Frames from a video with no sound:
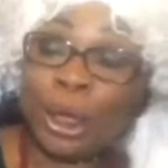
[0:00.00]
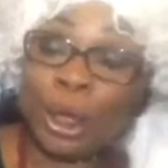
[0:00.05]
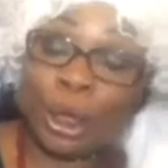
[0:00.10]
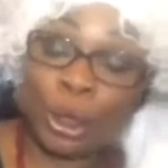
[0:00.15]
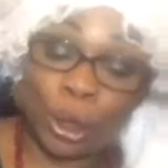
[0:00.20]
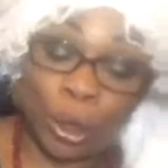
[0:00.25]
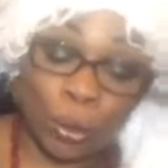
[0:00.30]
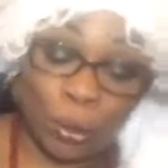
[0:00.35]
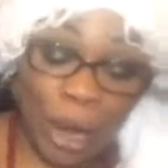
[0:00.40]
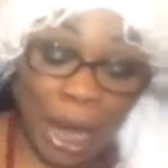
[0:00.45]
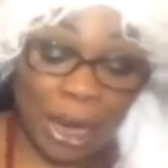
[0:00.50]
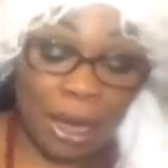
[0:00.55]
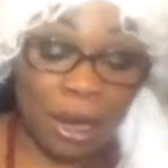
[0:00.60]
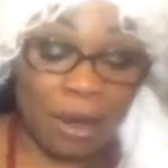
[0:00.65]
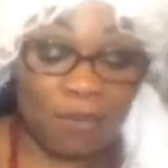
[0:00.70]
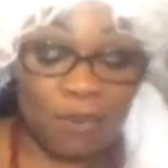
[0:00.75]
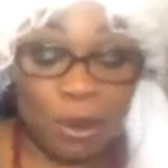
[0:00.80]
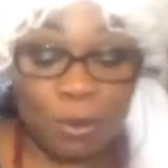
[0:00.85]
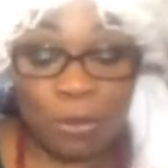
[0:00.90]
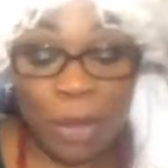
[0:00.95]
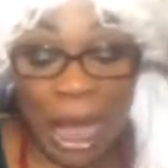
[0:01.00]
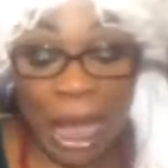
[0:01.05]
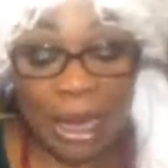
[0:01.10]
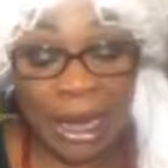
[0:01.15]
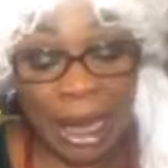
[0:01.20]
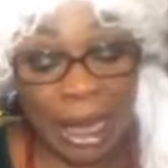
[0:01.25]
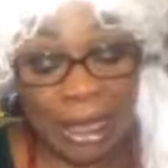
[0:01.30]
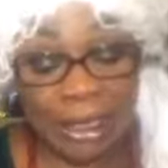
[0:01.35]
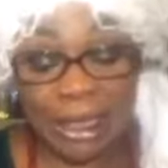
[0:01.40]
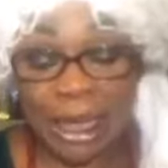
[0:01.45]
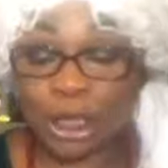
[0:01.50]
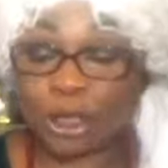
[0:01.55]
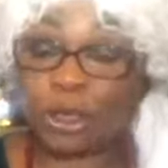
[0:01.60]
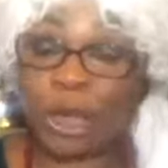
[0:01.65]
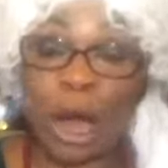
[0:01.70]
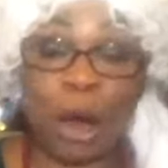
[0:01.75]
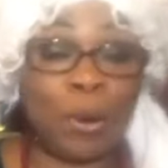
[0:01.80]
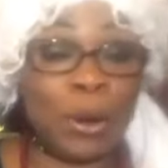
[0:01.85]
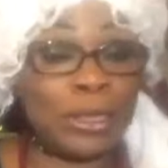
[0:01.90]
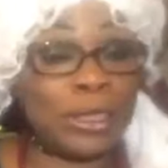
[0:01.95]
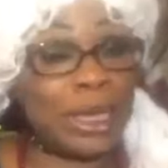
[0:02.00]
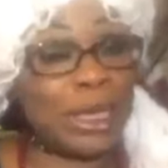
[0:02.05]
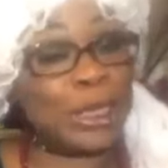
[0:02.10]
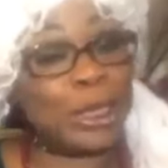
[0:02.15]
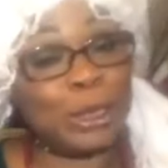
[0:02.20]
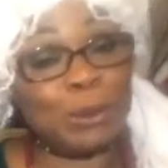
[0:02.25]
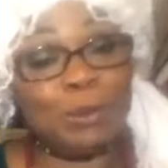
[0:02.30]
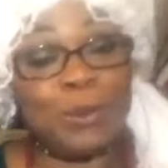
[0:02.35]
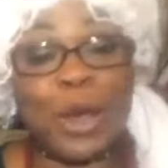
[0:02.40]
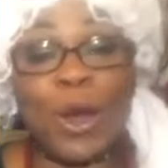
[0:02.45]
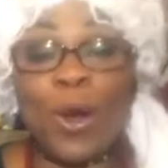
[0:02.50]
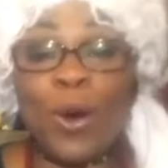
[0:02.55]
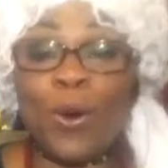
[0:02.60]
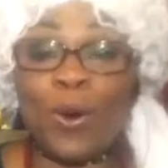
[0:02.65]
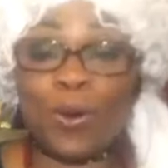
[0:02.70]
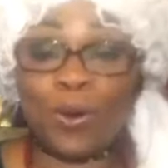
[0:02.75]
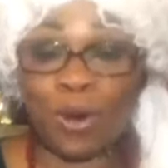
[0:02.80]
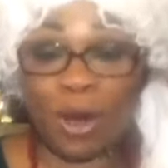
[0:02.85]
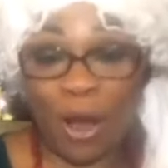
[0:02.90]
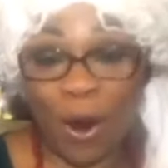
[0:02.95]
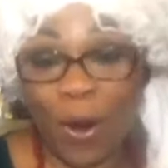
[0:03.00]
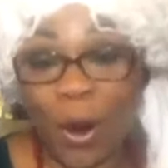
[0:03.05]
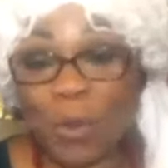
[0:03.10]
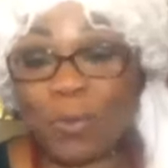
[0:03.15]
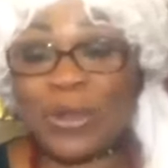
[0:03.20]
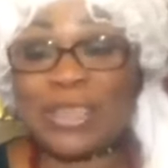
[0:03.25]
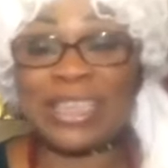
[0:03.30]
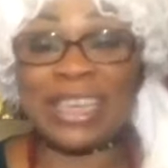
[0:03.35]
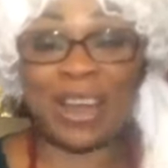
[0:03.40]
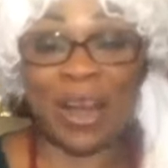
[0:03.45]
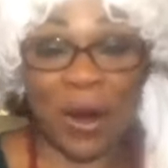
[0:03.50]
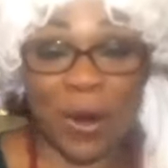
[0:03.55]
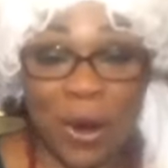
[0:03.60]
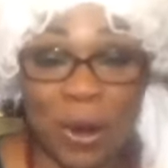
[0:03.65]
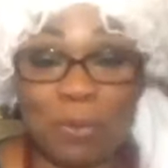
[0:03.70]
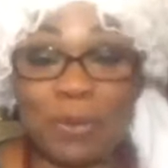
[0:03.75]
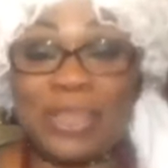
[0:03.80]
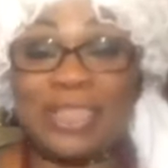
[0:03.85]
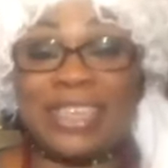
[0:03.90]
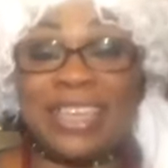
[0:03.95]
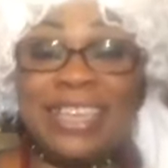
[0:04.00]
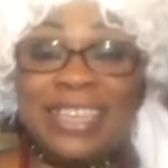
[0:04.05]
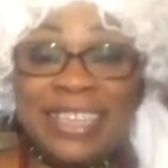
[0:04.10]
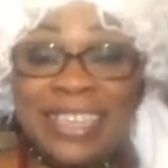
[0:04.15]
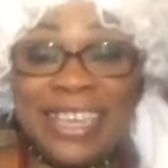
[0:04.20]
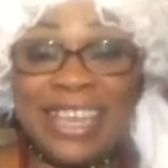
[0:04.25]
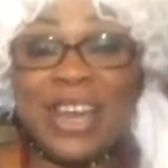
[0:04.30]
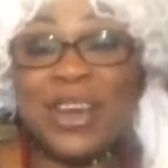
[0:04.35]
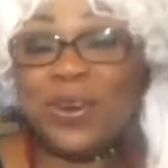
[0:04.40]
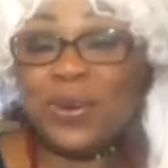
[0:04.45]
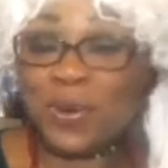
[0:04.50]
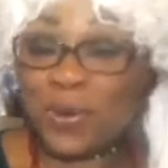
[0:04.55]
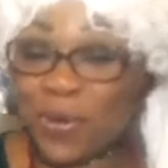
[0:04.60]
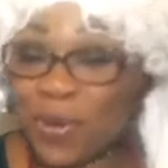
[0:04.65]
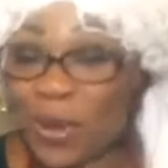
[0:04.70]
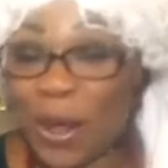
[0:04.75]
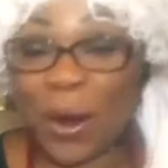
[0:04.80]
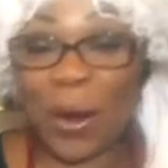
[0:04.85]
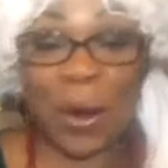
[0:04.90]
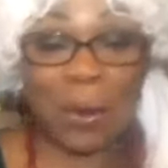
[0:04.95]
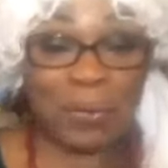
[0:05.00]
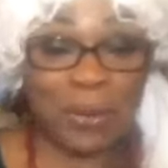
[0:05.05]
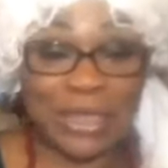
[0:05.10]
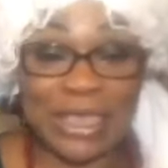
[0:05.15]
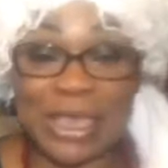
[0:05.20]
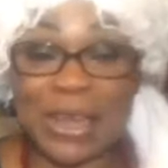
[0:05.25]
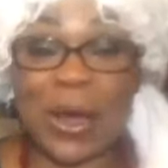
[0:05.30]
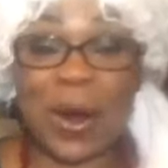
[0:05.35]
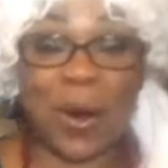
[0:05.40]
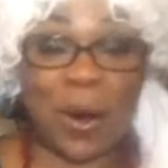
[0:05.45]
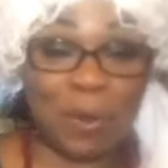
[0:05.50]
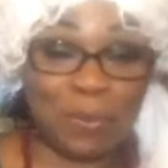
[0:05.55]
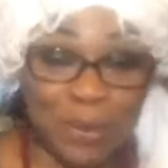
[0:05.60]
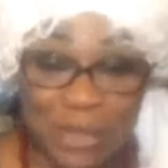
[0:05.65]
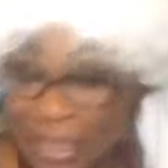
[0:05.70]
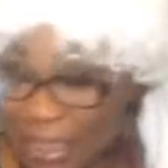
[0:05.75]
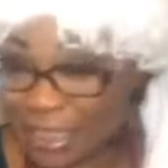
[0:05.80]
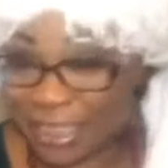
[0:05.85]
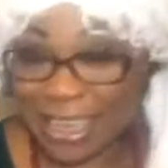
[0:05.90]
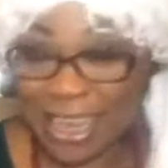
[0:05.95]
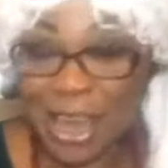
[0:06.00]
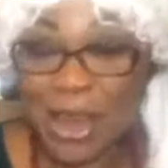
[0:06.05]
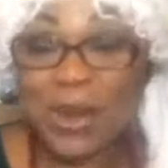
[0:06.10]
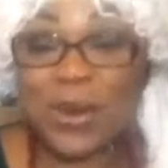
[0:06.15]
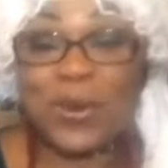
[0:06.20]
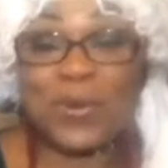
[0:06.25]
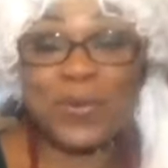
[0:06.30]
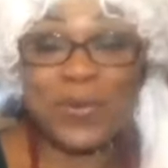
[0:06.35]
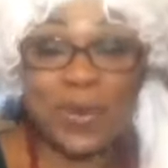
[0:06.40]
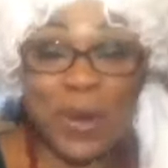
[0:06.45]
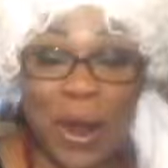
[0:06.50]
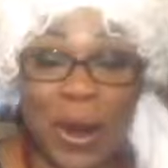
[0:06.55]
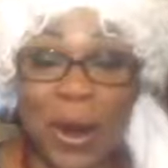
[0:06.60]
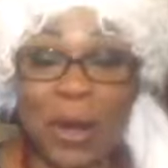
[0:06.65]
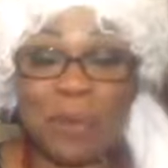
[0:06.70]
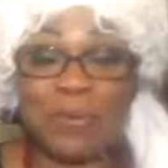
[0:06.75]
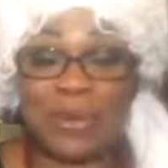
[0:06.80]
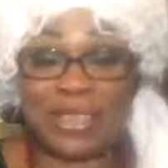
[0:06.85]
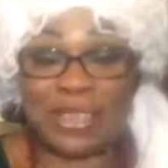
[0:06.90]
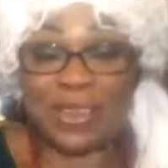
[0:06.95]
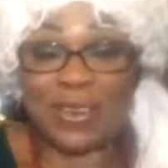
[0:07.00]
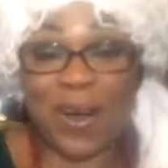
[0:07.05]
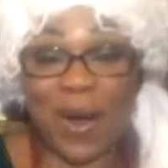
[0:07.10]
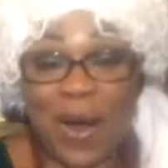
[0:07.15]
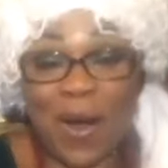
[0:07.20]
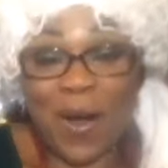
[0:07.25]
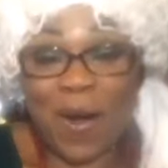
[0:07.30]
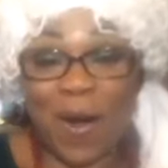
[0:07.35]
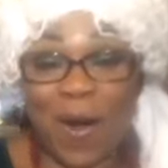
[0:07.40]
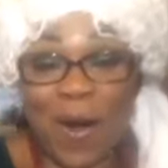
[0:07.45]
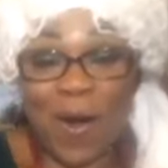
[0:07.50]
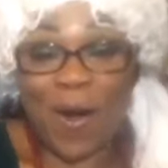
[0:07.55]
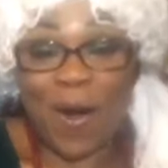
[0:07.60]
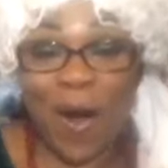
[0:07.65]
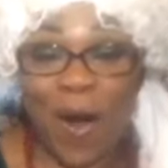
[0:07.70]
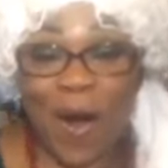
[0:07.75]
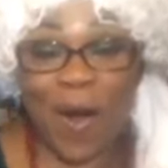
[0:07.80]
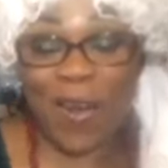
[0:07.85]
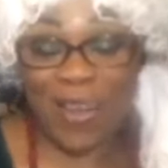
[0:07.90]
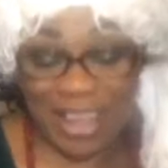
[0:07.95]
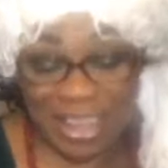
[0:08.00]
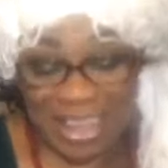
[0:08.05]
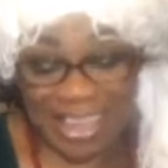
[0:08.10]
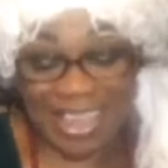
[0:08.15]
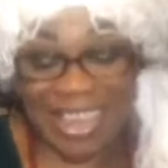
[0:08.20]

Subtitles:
You know, I love him. Like I said to you, I always say to him, Ogun korobiti korobiti, Ogun korobiti korobiti, Ogun korobiti ko.